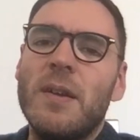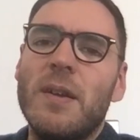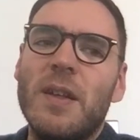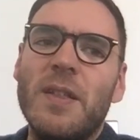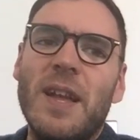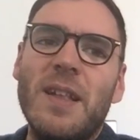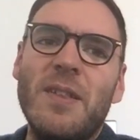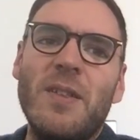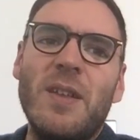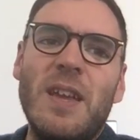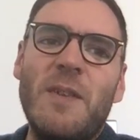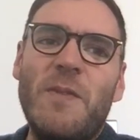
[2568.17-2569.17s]
And
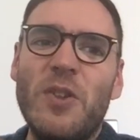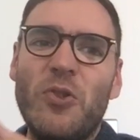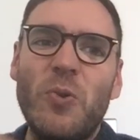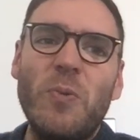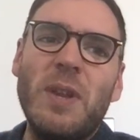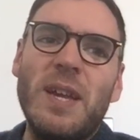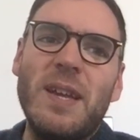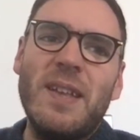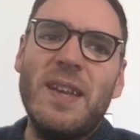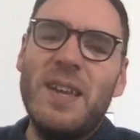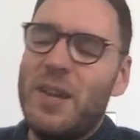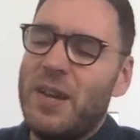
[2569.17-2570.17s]
then if you do need
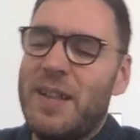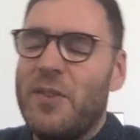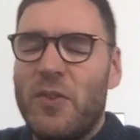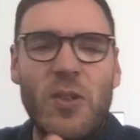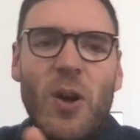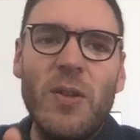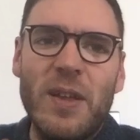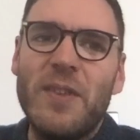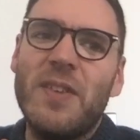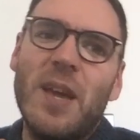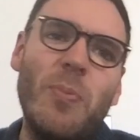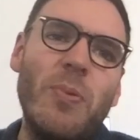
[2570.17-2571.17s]
it, you can install it
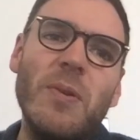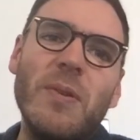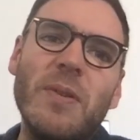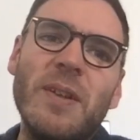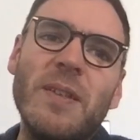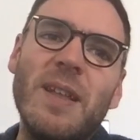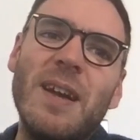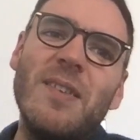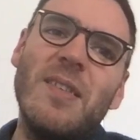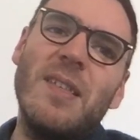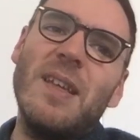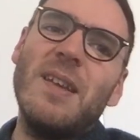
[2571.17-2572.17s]
separately.
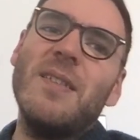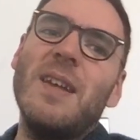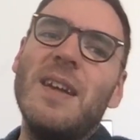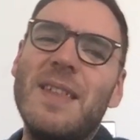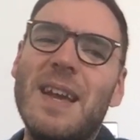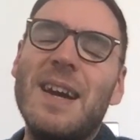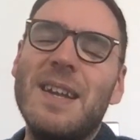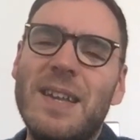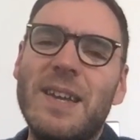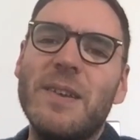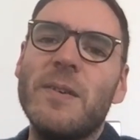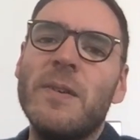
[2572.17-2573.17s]
That's the idea.